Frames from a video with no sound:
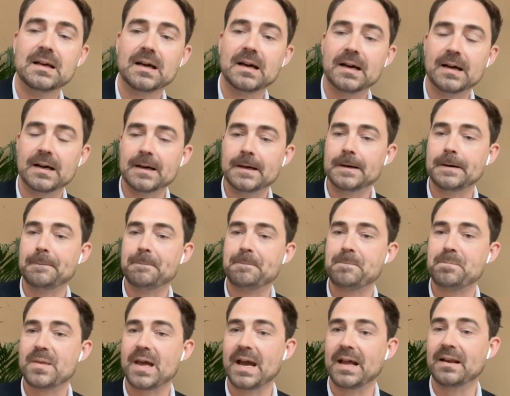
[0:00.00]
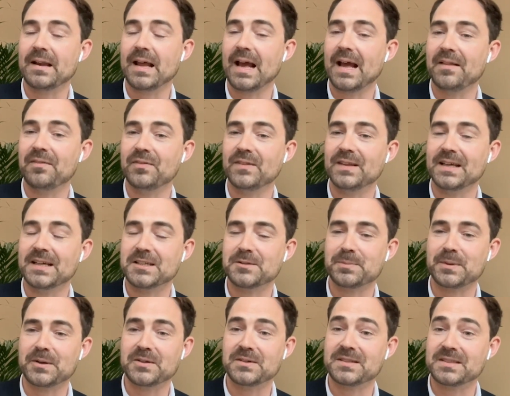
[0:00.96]
and the
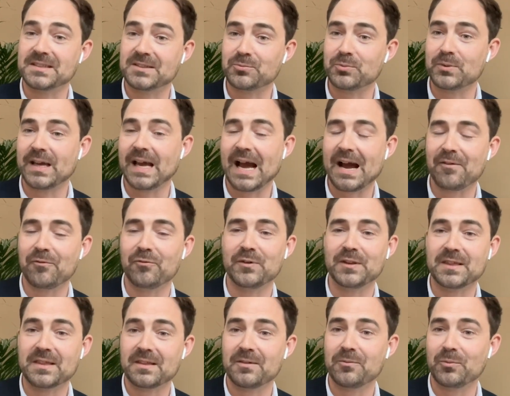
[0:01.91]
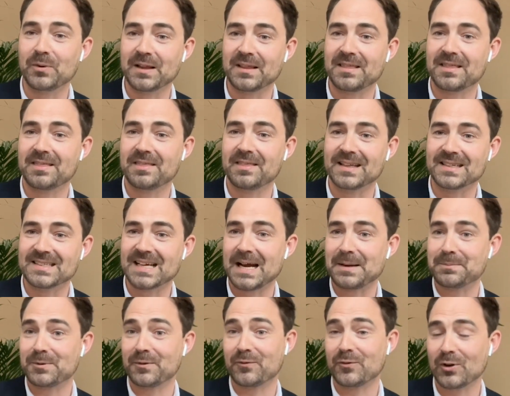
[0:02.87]
experiences we have with the
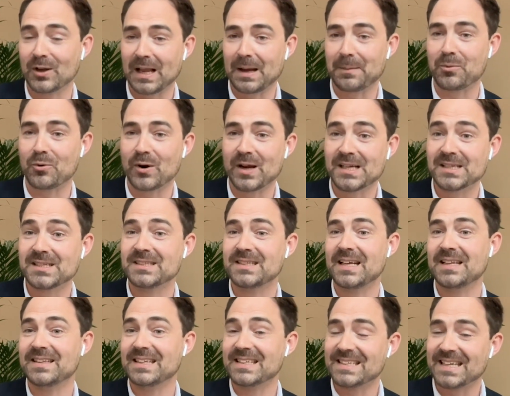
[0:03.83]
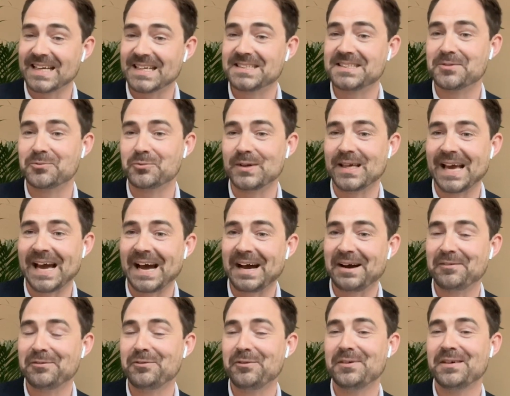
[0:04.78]
types of collaboration and the data we
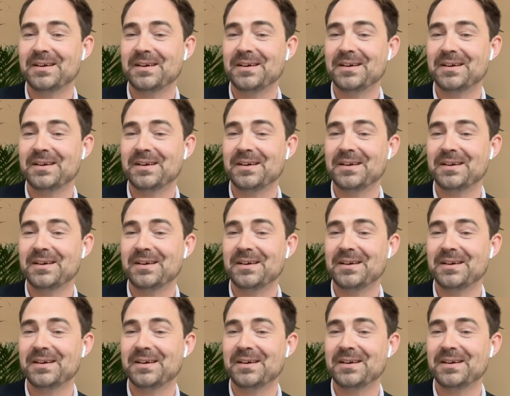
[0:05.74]
have